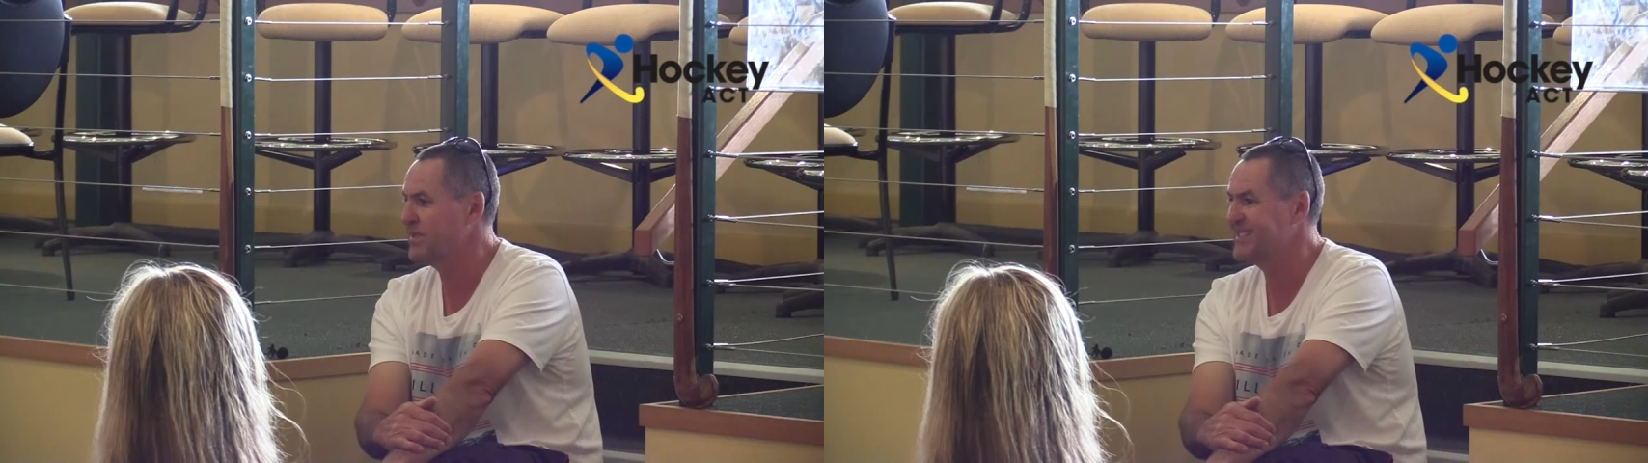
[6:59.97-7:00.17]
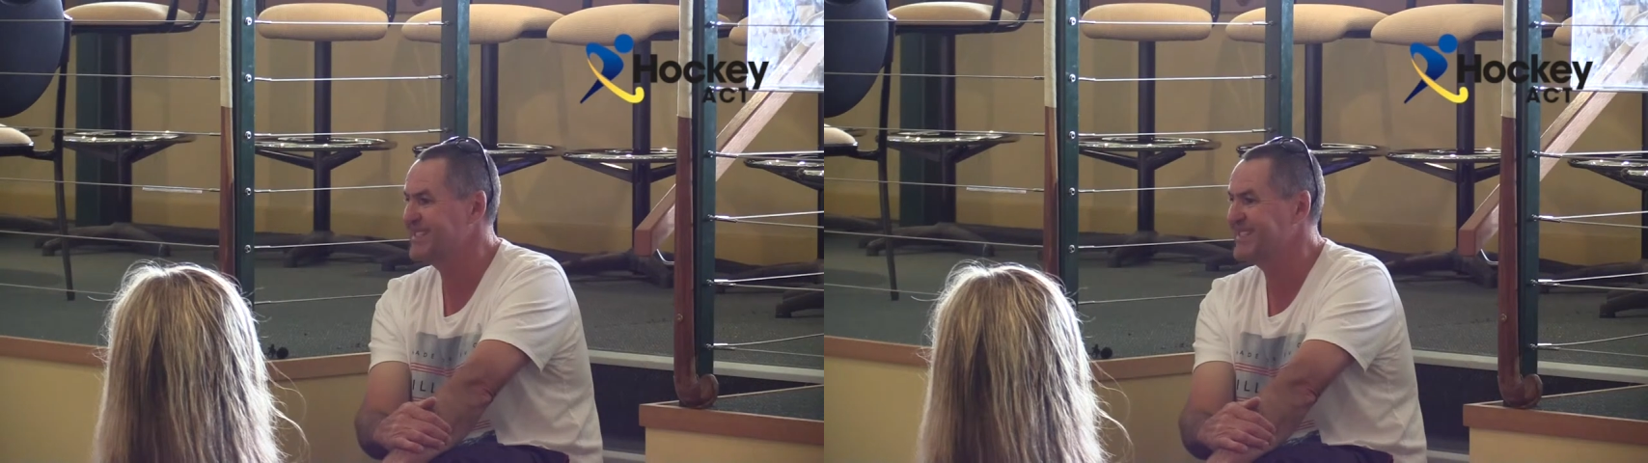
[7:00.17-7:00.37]

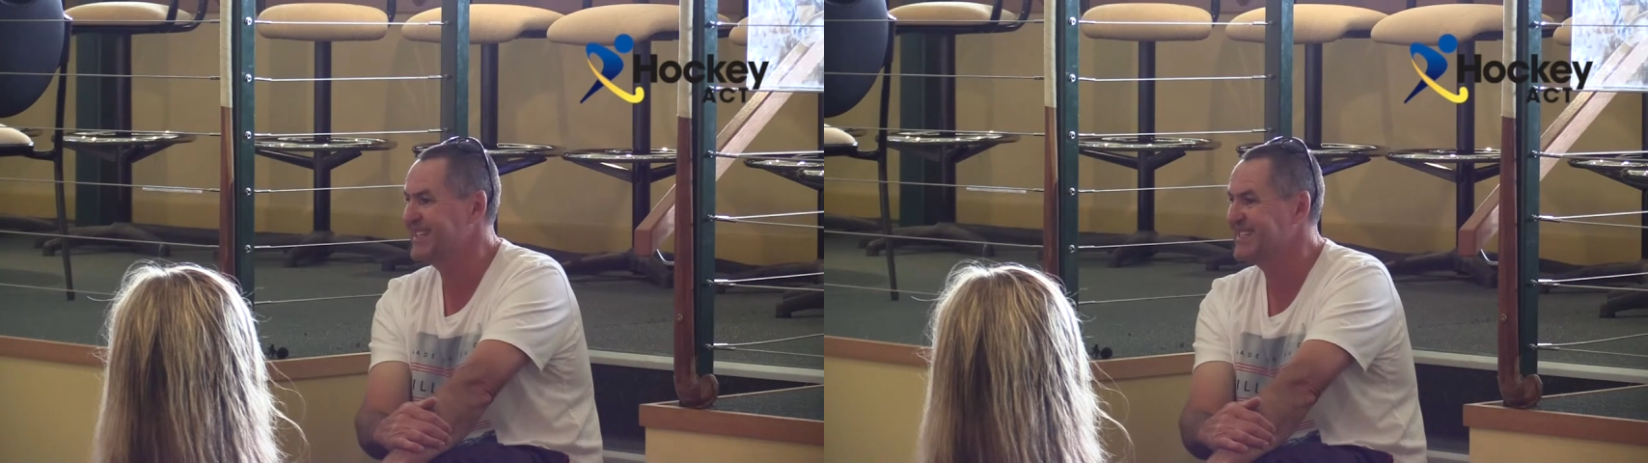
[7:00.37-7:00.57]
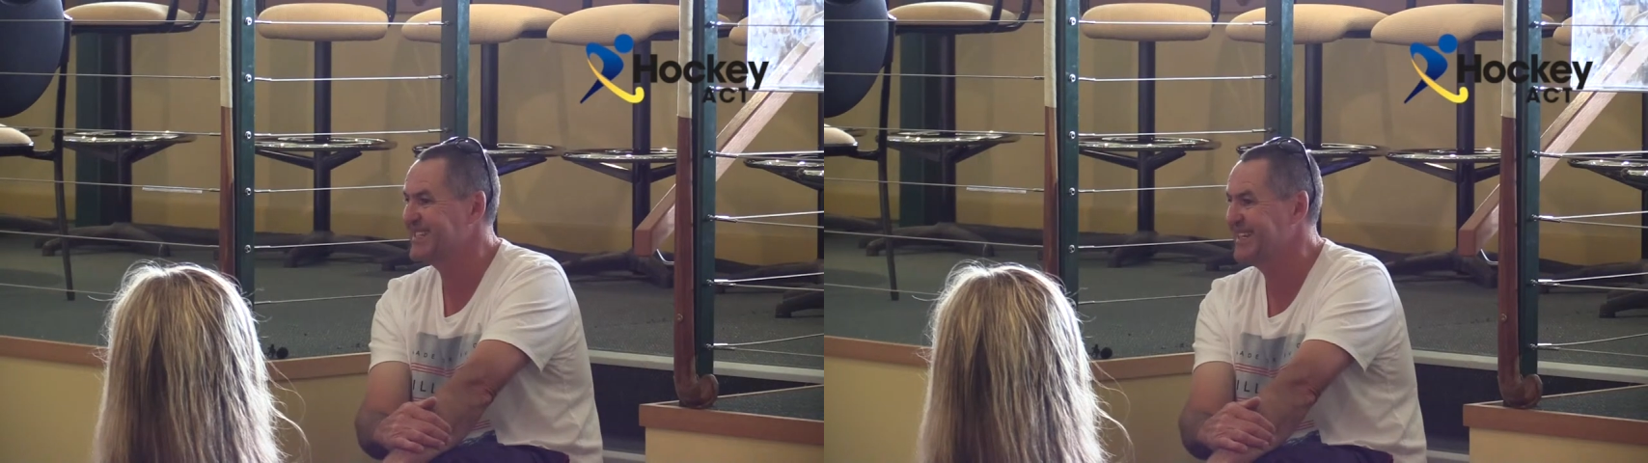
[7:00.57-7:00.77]
to
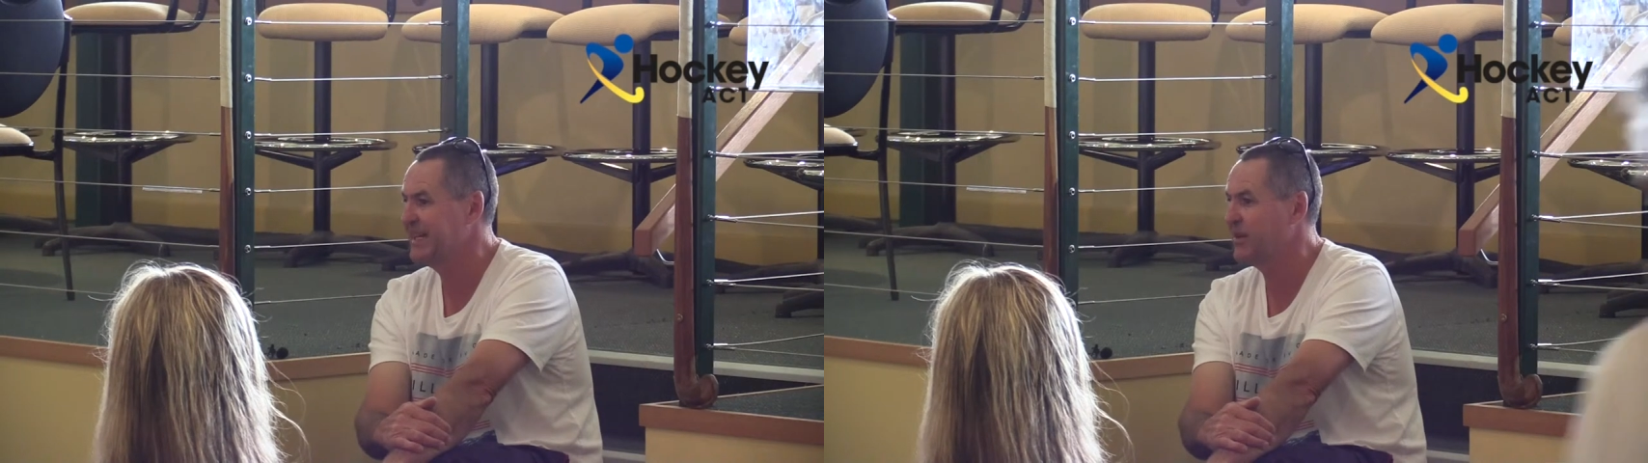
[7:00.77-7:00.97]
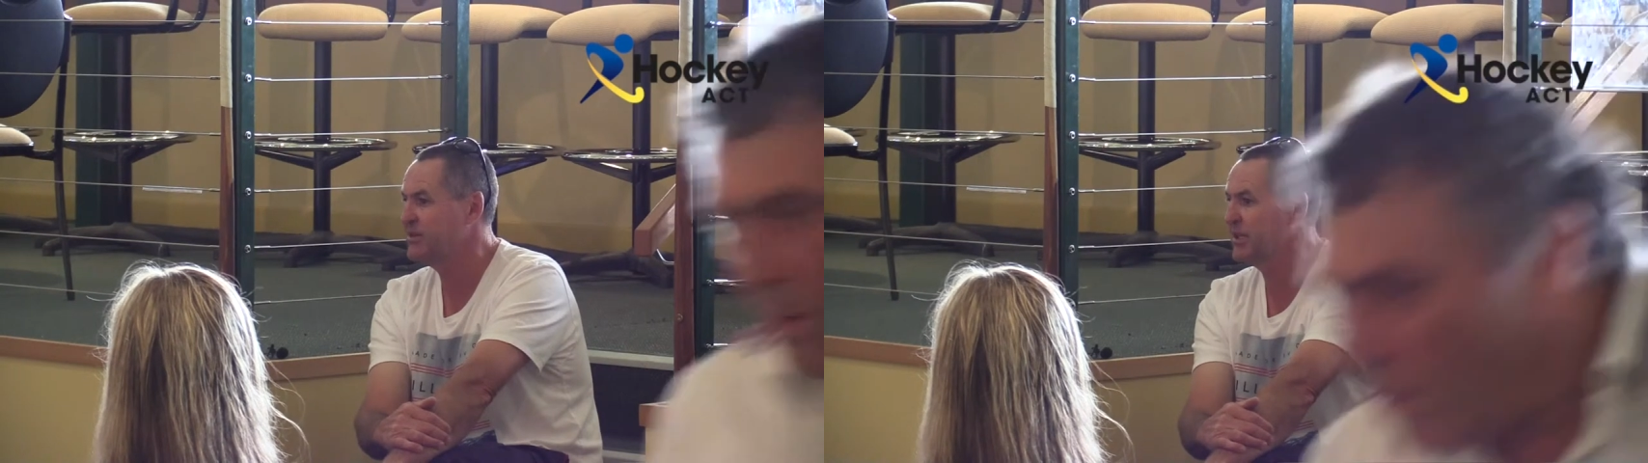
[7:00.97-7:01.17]
6
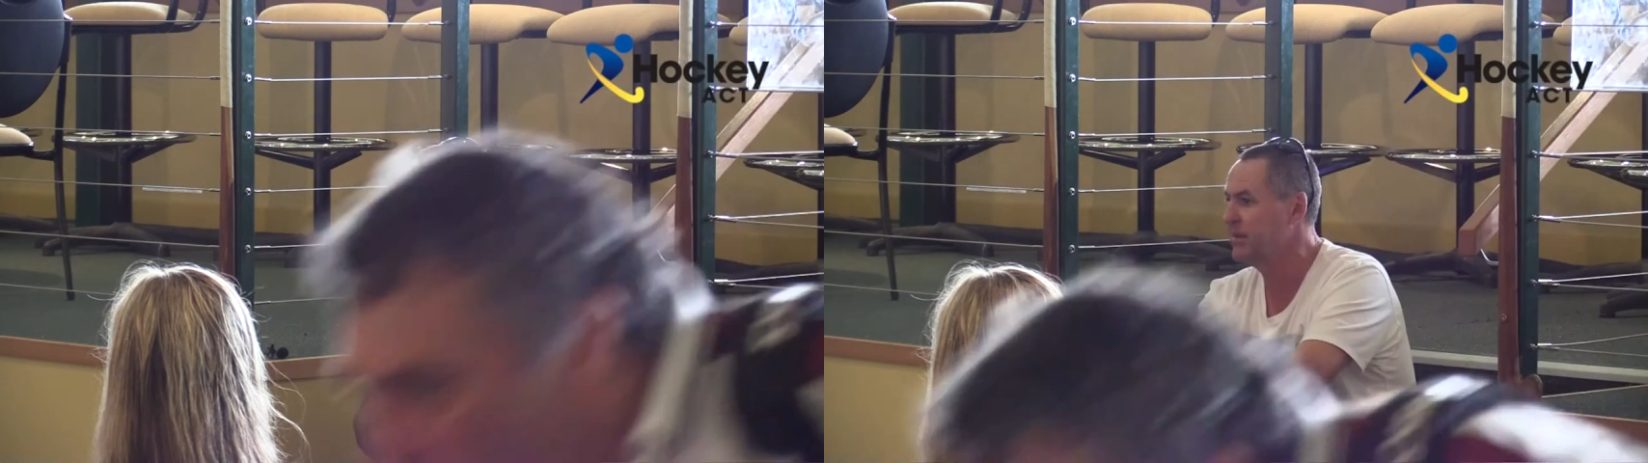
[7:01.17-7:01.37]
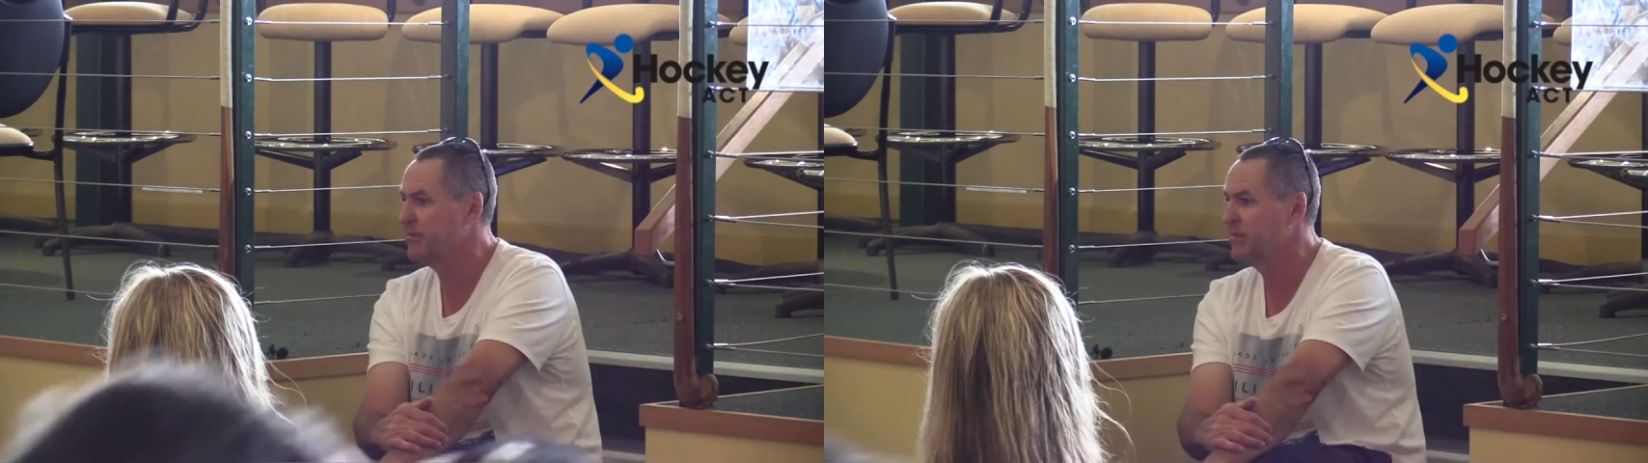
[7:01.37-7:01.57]
kilos in a
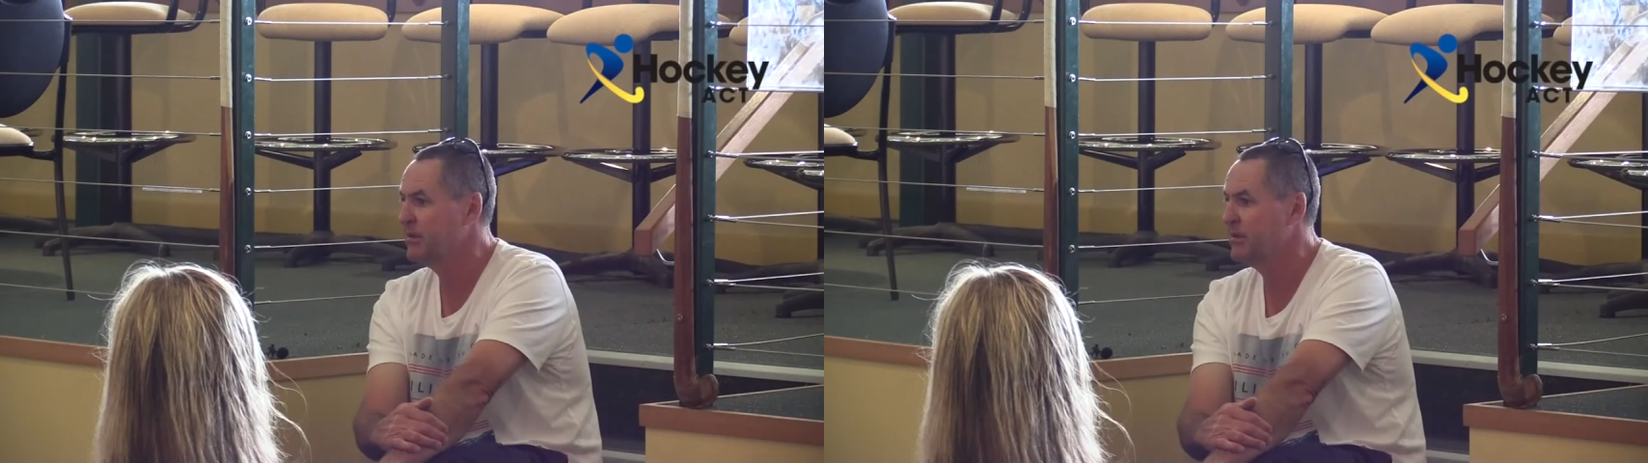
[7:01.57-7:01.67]
game